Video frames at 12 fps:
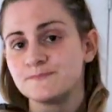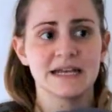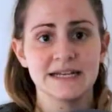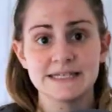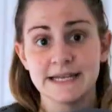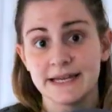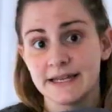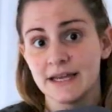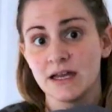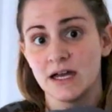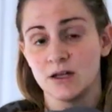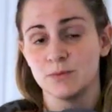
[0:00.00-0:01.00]
Like I
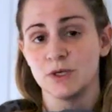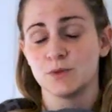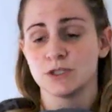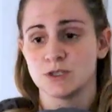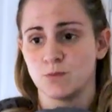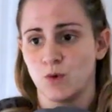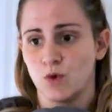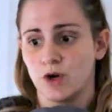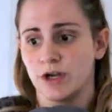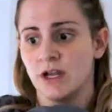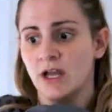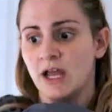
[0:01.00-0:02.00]
said, Elbow was
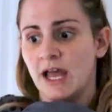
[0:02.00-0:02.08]
born